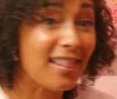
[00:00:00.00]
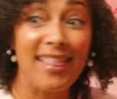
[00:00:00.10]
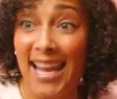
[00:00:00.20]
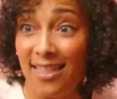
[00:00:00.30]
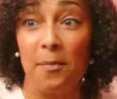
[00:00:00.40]

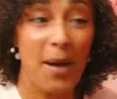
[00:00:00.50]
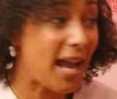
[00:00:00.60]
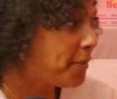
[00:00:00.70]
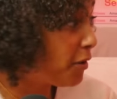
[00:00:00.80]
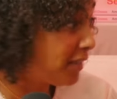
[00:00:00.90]
like the
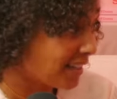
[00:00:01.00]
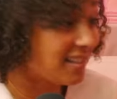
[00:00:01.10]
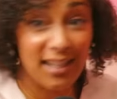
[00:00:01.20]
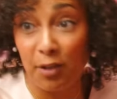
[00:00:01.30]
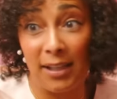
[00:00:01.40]
Bible, that's
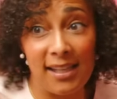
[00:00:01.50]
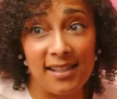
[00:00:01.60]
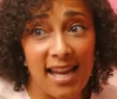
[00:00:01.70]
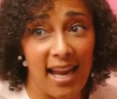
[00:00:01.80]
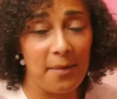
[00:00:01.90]
literally
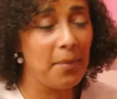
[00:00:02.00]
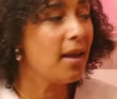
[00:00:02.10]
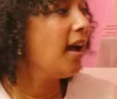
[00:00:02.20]
his name.